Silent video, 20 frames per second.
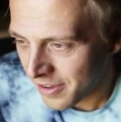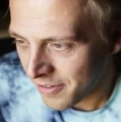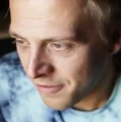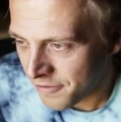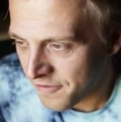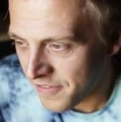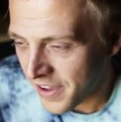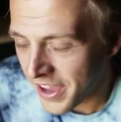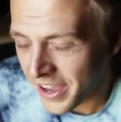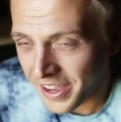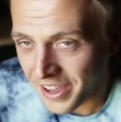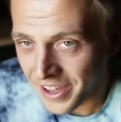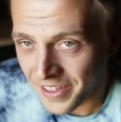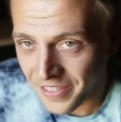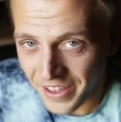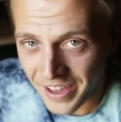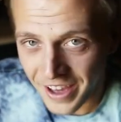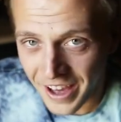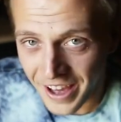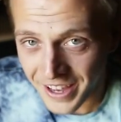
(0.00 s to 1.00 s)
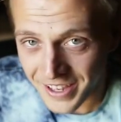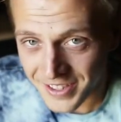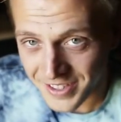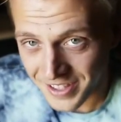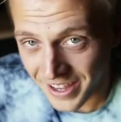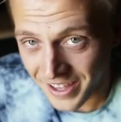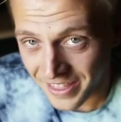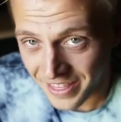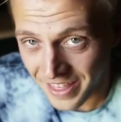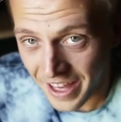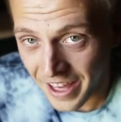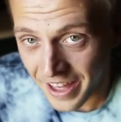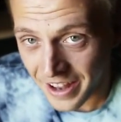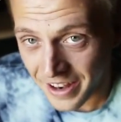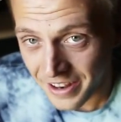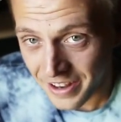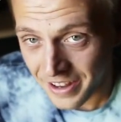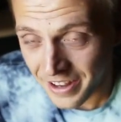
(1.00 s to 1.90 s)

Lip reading: fate in the eyes like that,